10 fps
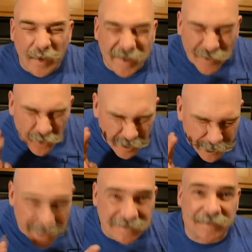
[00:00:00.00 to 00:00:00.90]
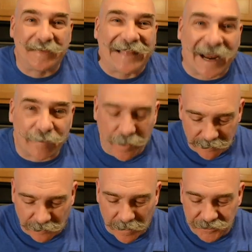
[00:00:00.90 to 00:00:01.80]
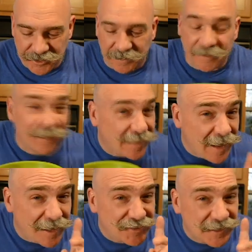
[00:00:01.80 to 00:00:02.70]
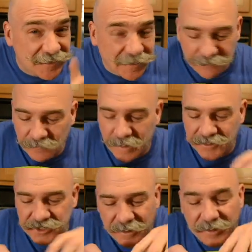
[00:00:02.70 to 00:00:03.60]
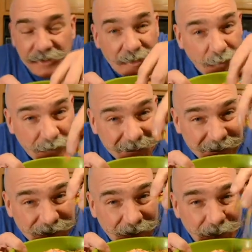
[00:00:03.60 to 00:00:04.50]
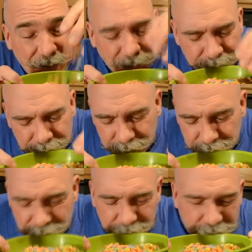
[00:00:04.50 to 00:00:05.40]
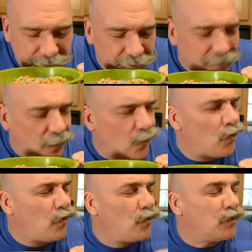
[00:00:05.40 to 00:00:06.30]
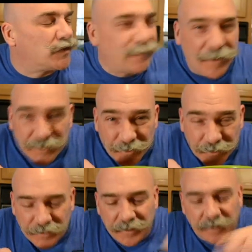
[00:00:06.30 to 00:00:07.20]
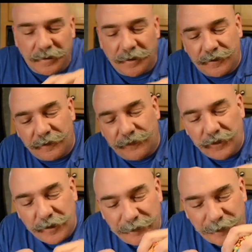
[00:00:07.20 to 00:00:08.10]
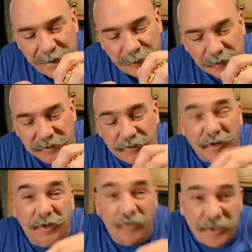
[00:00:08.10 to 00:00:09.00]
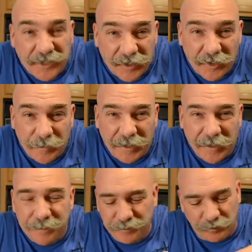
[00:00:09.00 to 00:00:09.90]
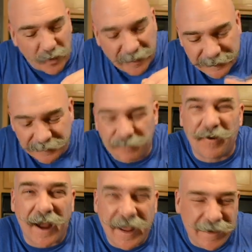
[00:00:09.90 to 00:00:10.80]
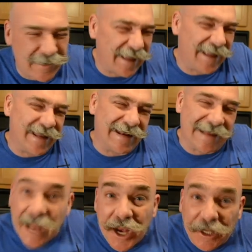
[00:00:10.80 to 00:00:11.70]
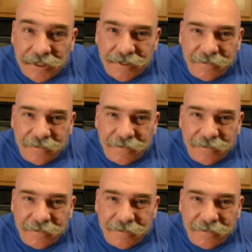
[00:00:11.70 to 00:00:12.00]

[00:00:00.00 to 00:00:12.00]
We are going to make some dynamite fried chicken. Not just any fried chicken. Do you know what these are? Ooh, smells so good. The Fruity Pebbles. We're going to crush a little bit up, bread it, fry it, and eat it.